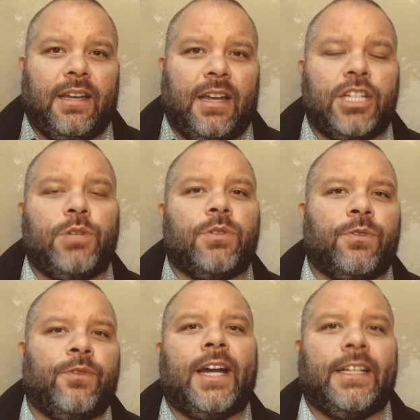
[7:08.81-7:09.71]
And she was
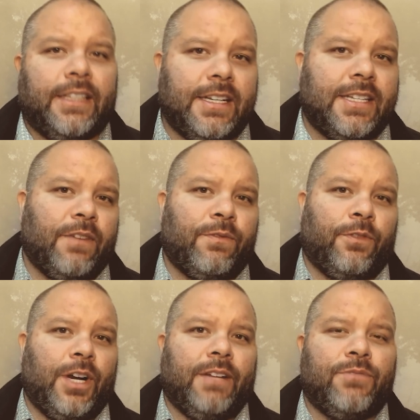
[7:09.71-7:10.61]
finally set
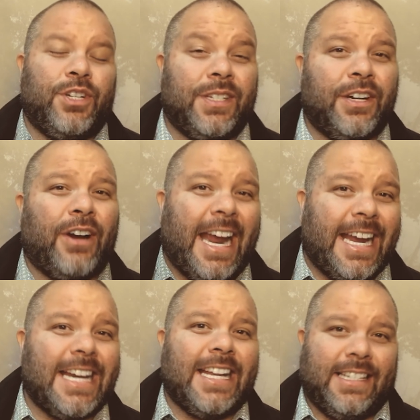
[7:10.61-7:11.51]
free. She's in her
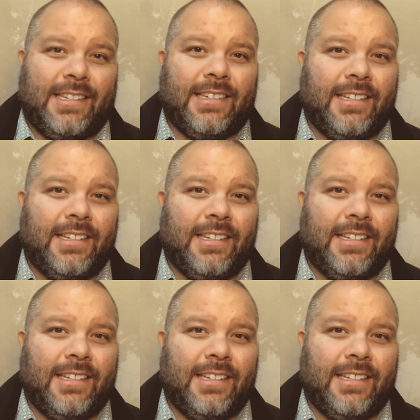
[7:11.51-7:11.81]
80s,